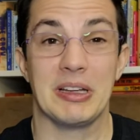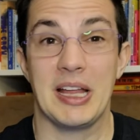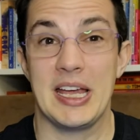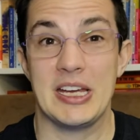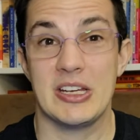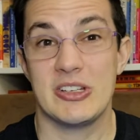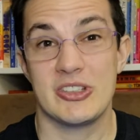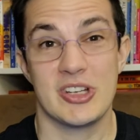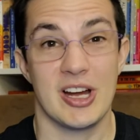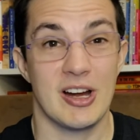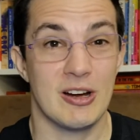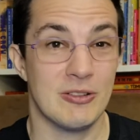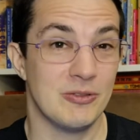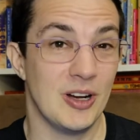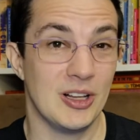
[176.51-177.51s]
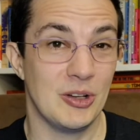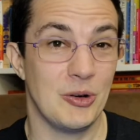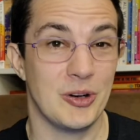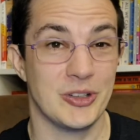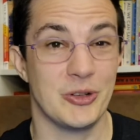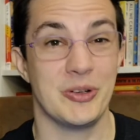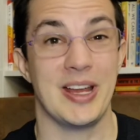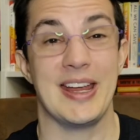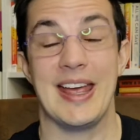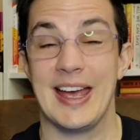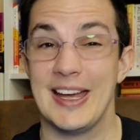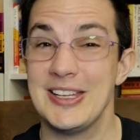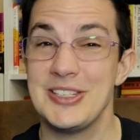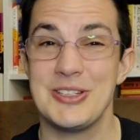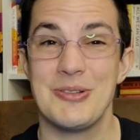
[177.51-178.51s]
Like, share, follow, or donate
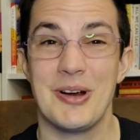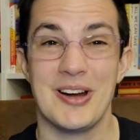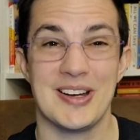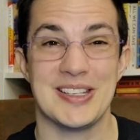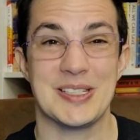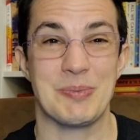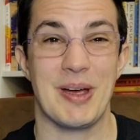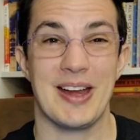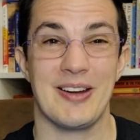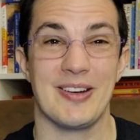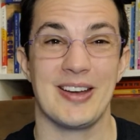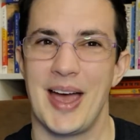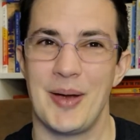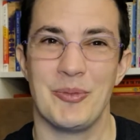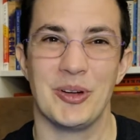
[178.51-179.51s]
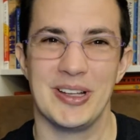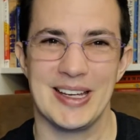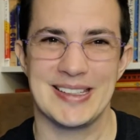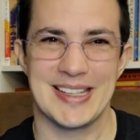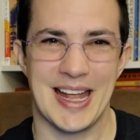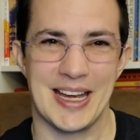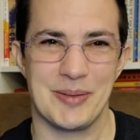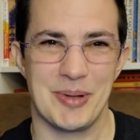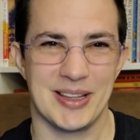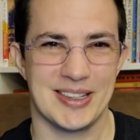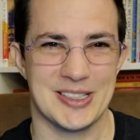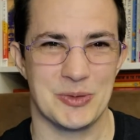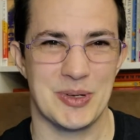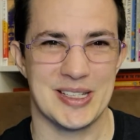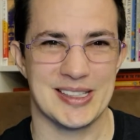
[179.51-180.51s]
as you are inspired. I'm really excited about
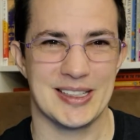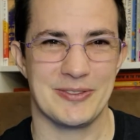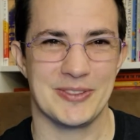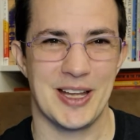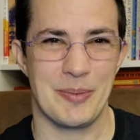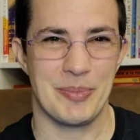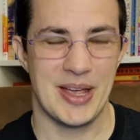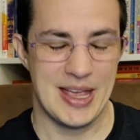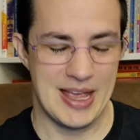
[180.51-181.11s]
this week's Lift Up.